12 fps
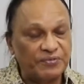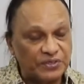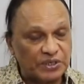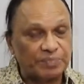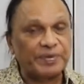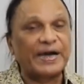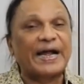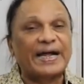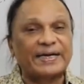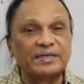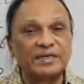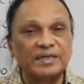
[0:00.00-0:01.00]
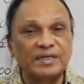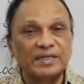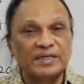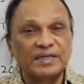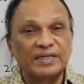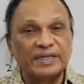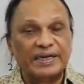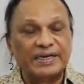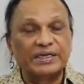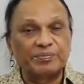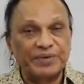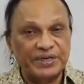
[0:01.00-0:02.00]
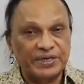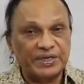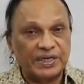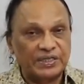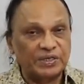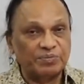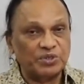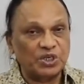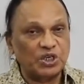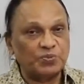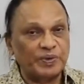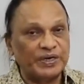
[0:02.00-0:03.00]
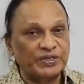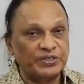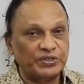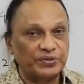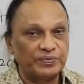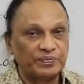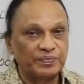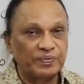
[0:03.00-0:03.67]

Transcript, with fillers: if you subtract intermediate consumption expenditure